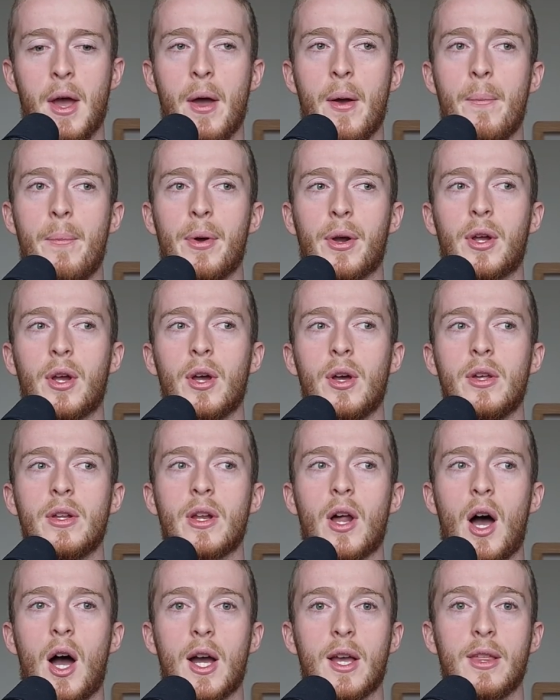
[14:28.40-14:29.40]

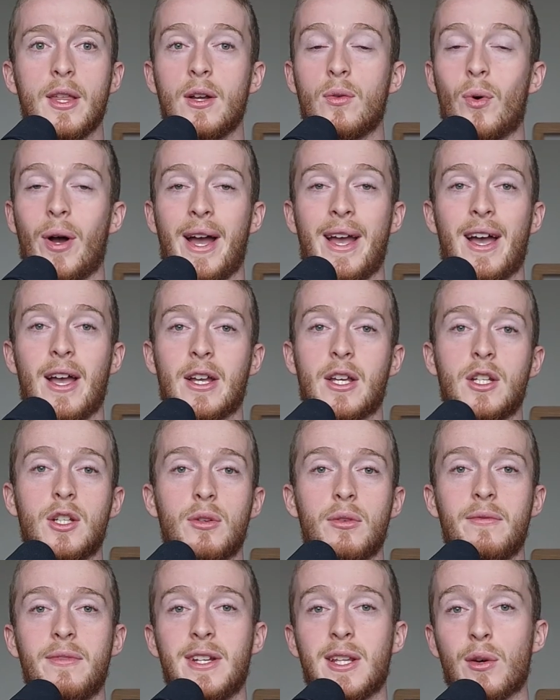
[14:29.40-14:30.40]
because I think what AI can
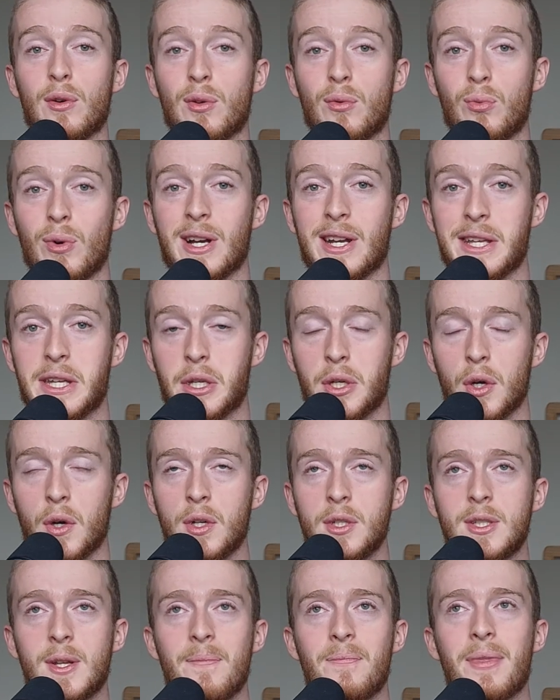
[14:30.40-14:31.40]
do with video is really
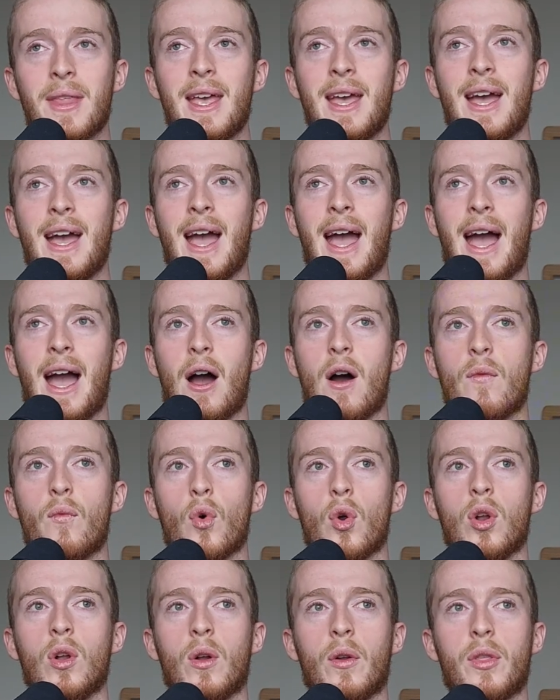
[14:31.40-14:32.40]
good.
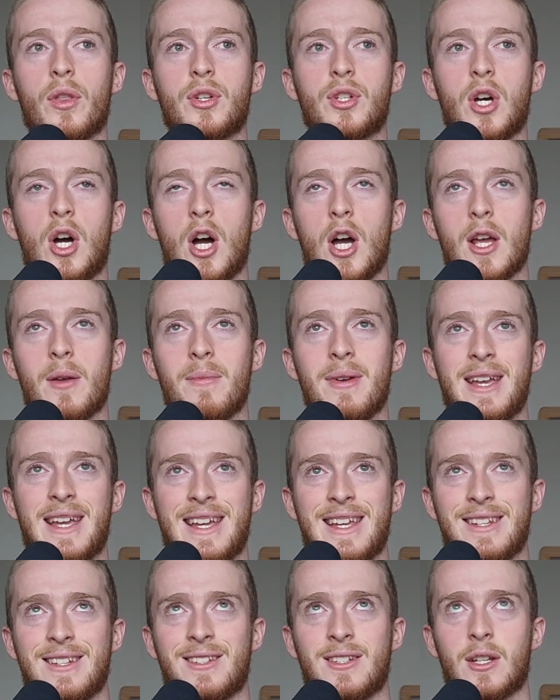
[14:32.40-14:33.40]
However, a lot of the time
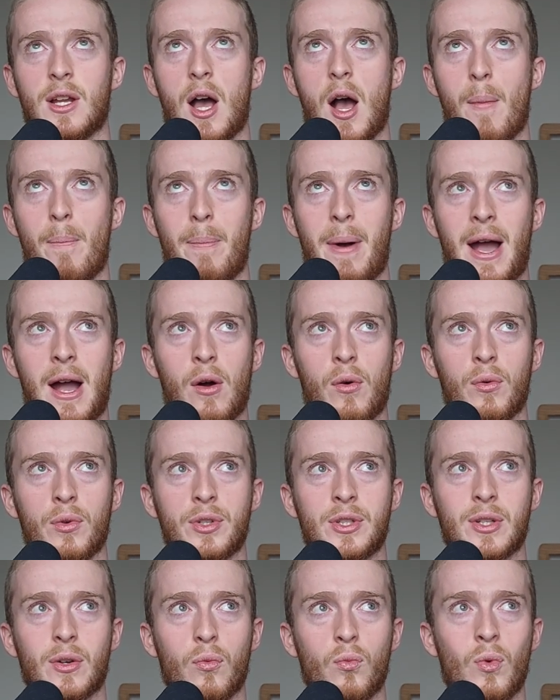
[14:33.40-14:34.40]
it's
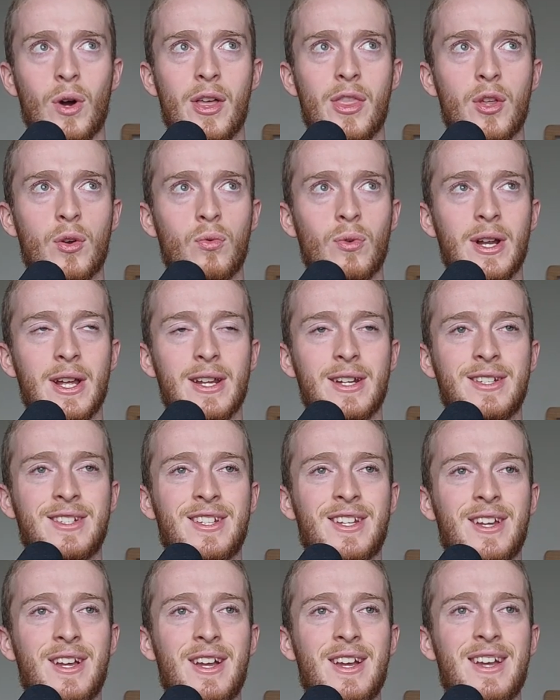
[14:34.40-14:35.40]
about whether
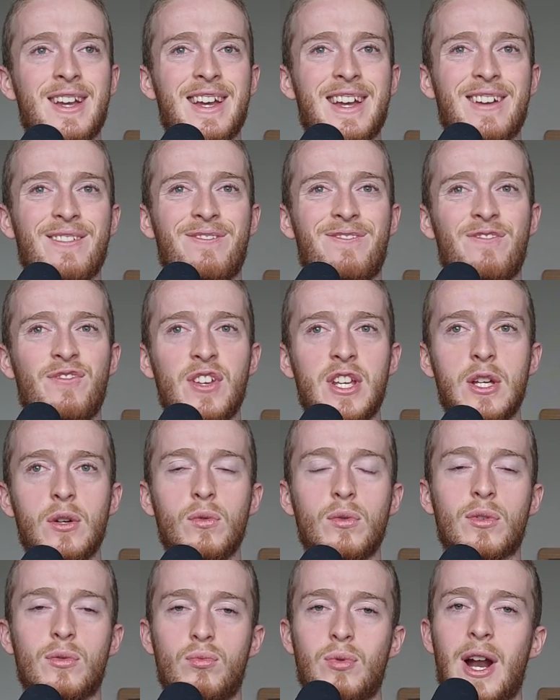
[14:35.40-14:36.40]
it
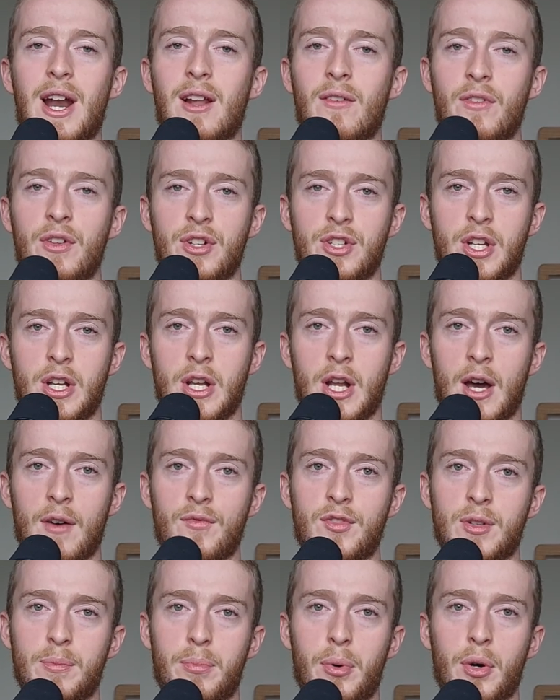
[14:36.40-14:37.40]
feels relevant
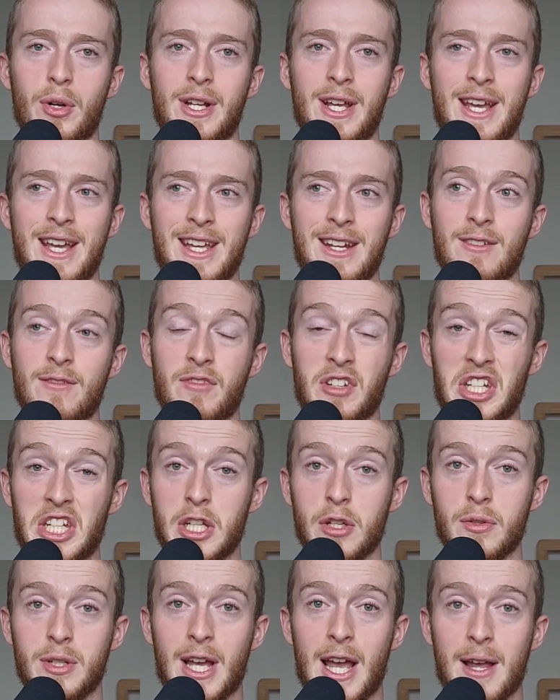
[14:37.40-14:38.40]
enough to put it in
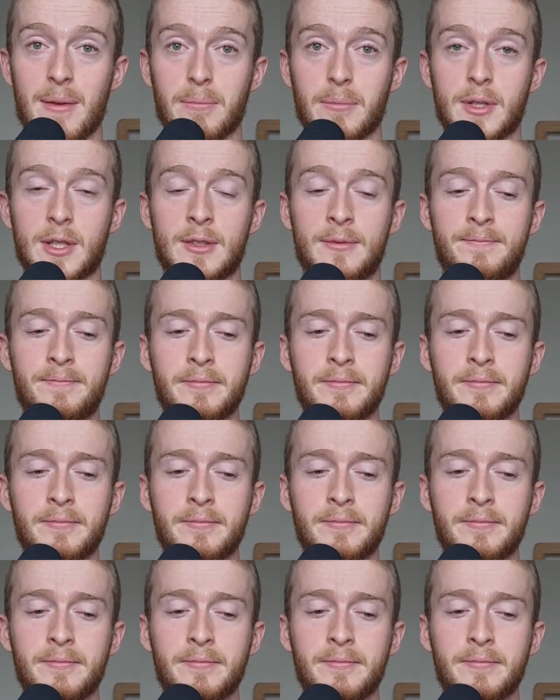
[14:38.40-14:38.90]
video games,